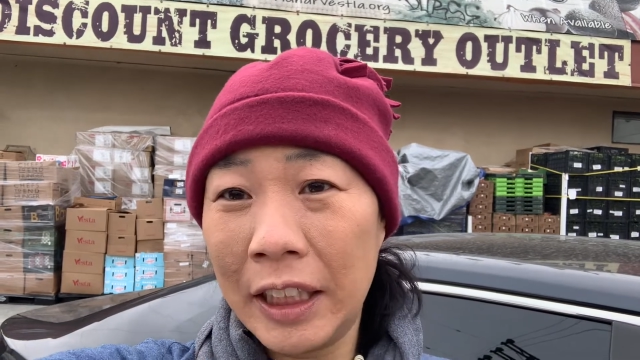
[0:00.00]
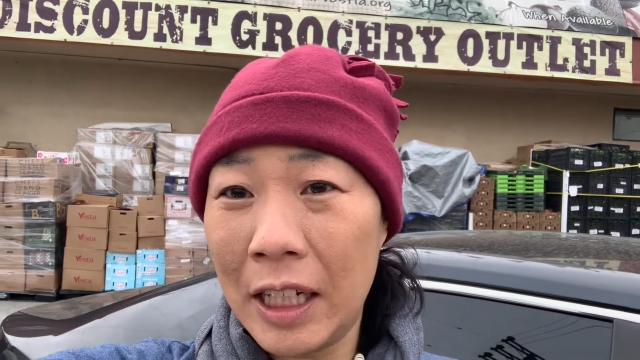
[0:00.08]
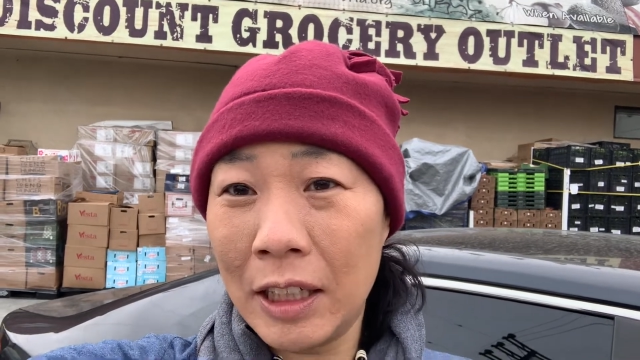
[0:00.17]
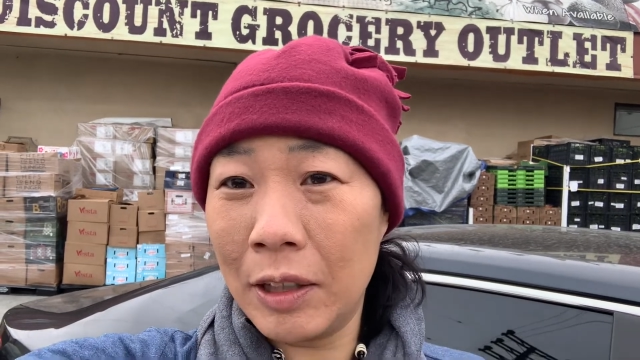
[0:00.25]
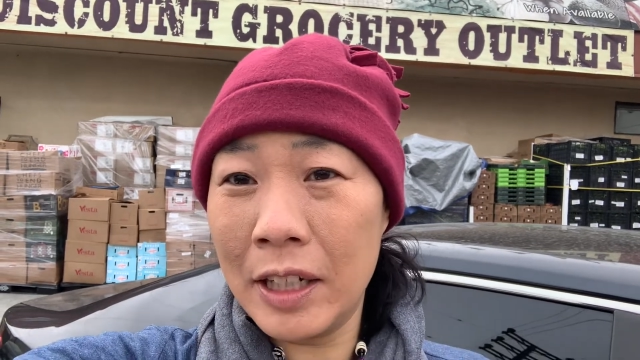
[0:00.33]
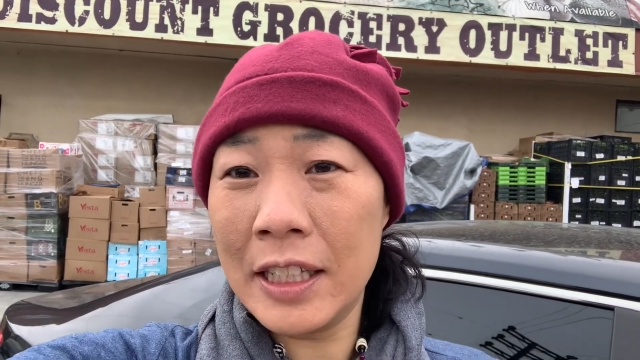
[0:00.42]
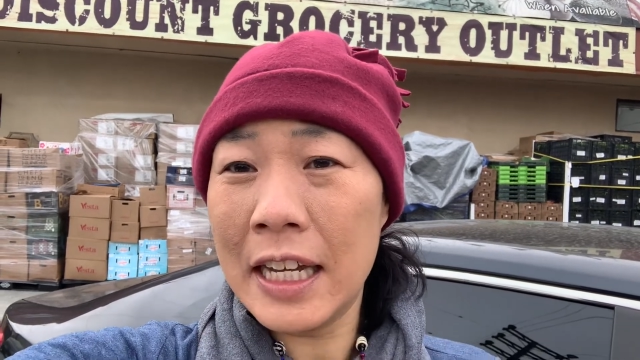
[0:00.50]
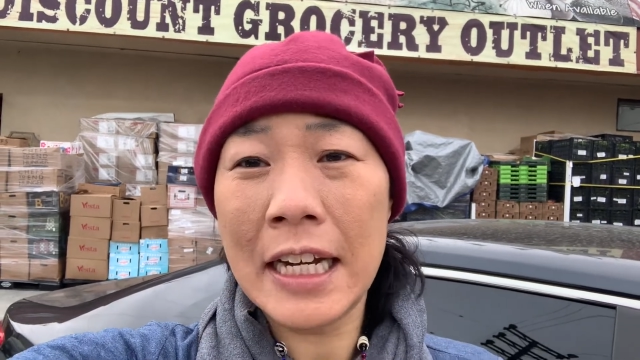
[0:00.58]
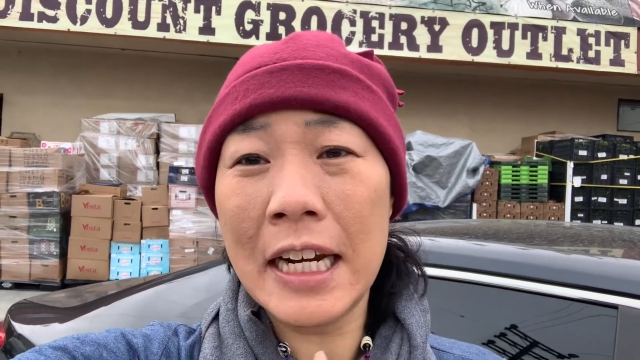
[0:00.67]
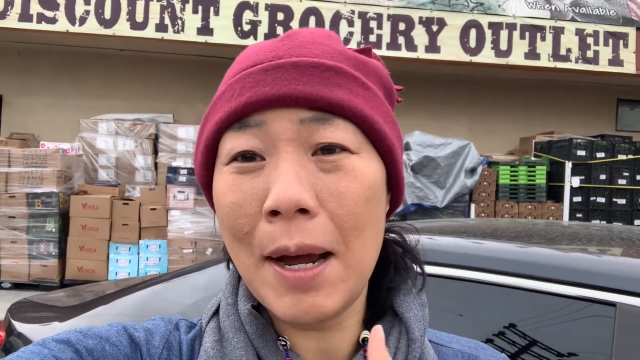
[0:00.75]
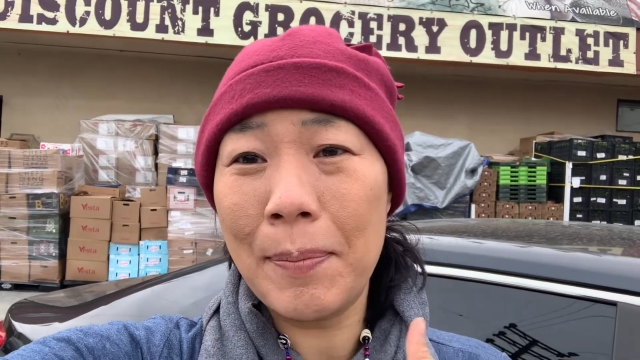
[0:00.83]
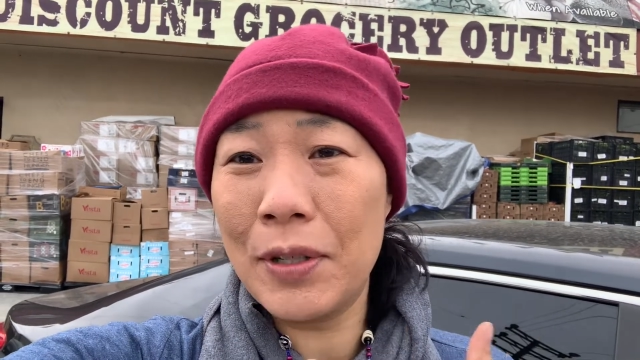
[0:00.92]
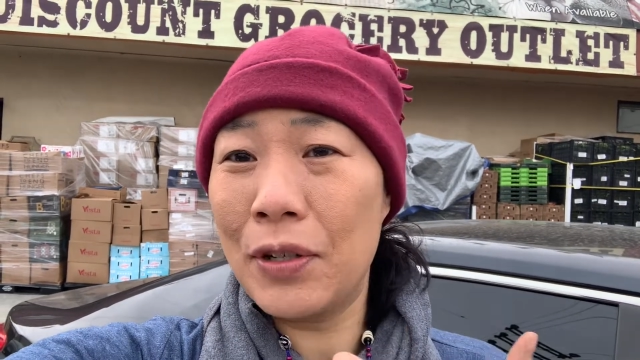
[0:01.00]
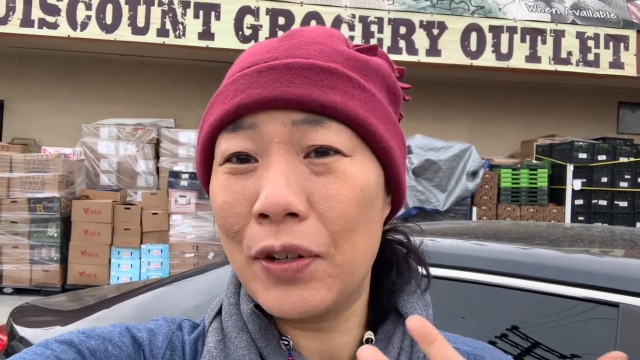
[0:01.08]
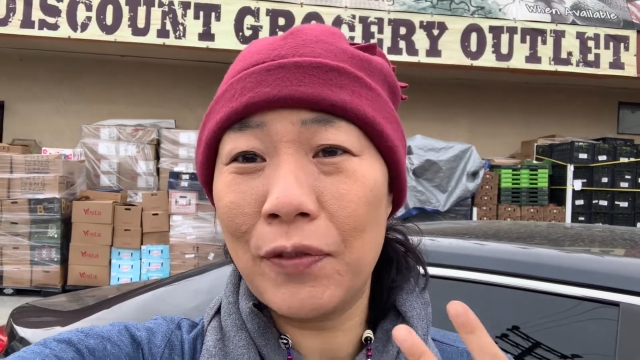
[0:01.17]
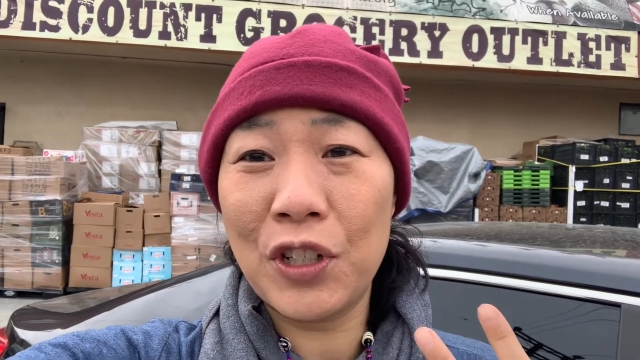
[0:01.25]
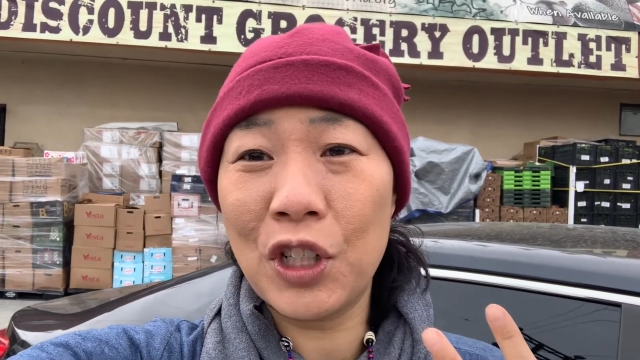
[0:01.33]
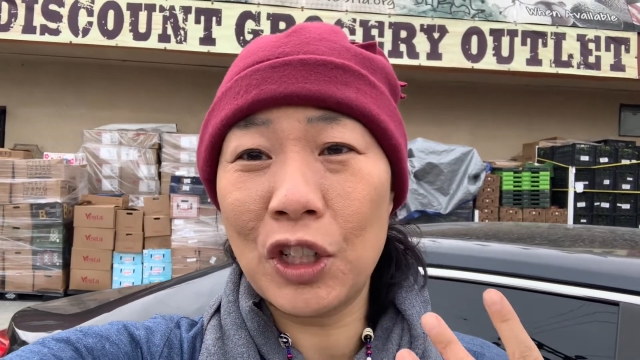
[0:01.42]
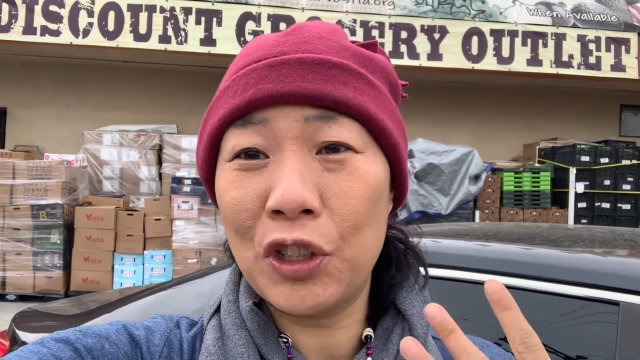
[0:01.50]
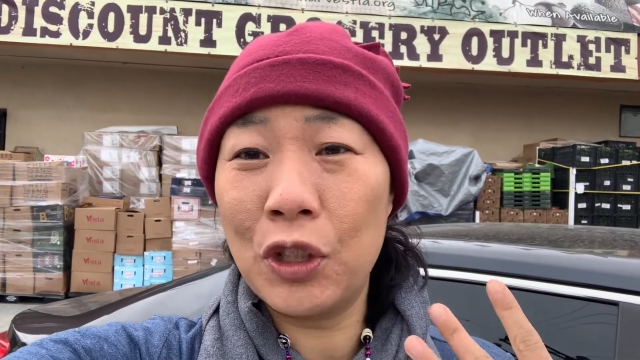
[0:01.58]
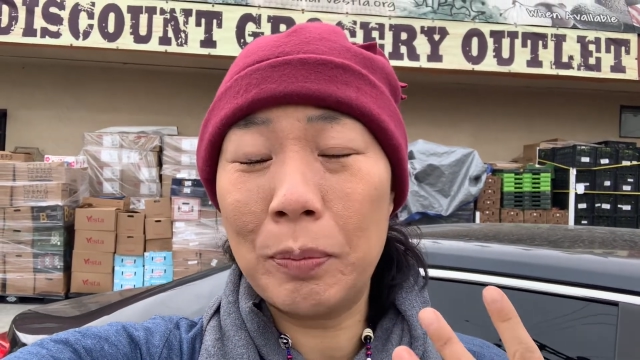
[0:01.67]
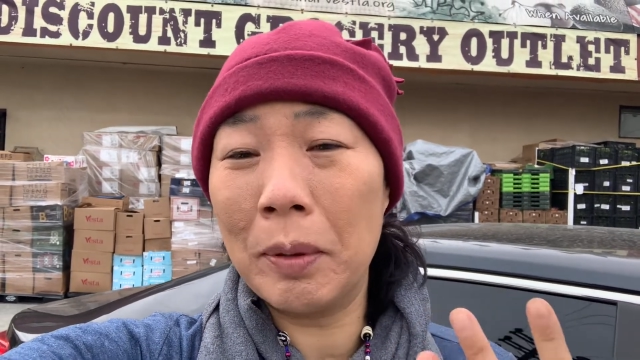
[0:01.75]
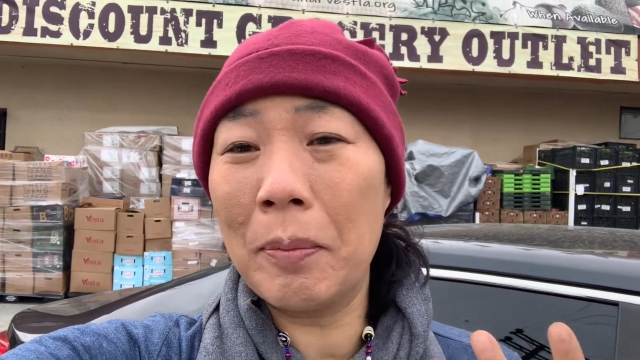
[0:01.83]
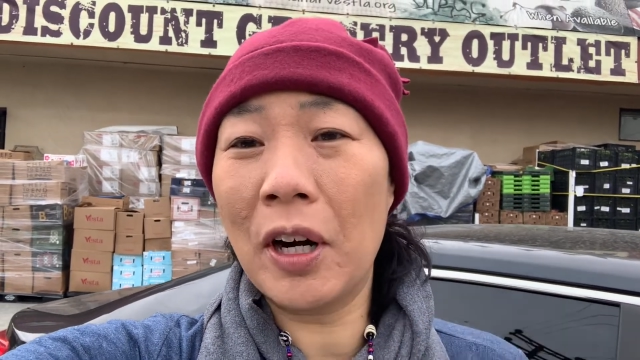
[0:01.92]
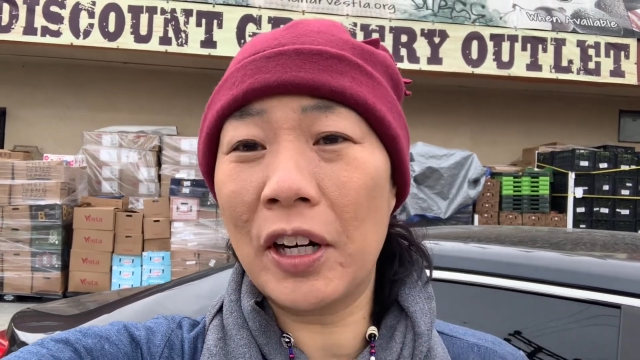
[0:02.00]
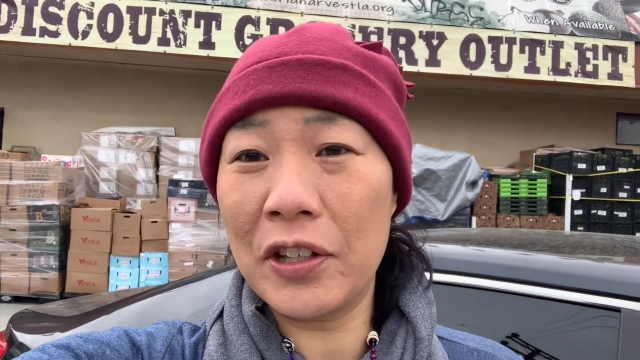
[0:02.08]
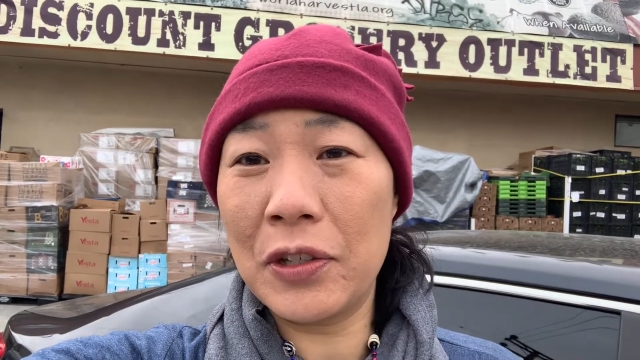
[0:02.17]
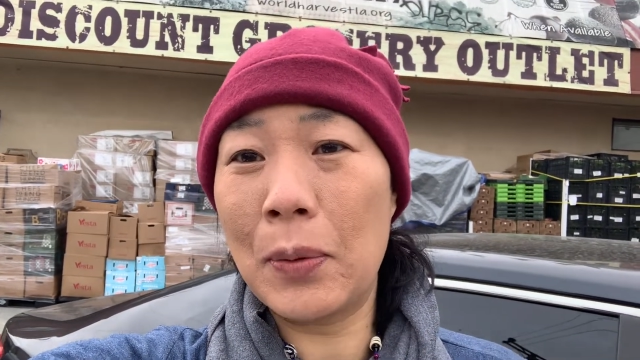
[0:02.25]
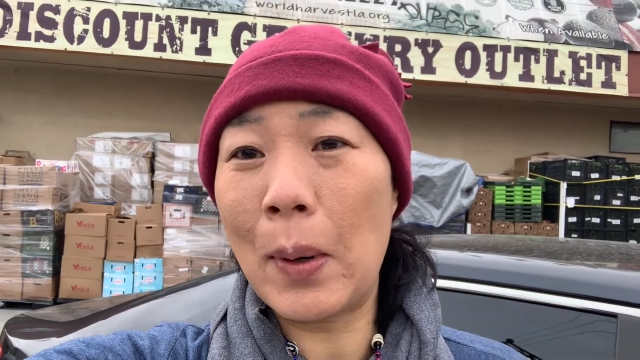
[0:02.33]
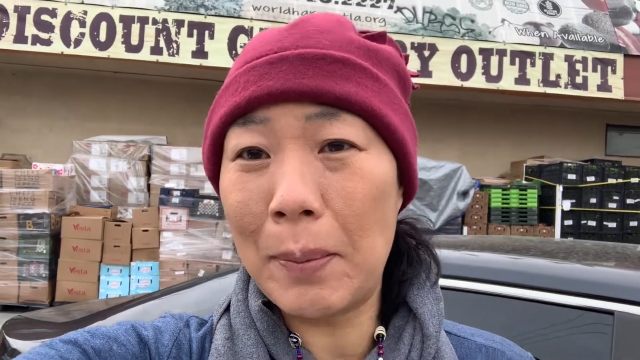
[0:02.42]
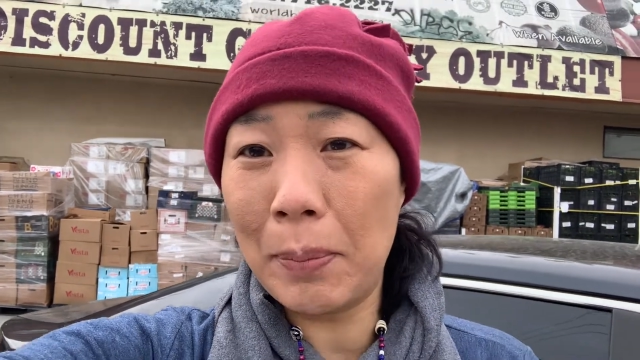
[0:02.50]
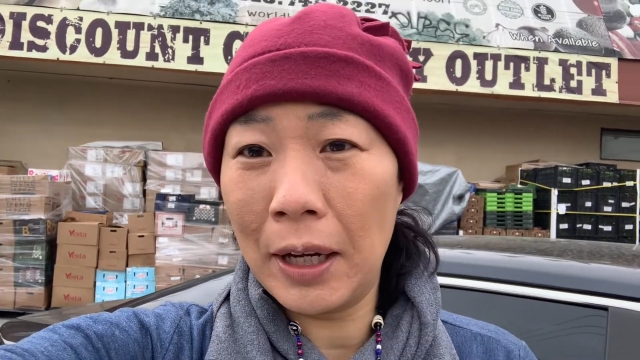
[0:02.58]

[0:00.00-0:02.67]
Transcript: a, it's like an episode of sh Supermarket Sweep,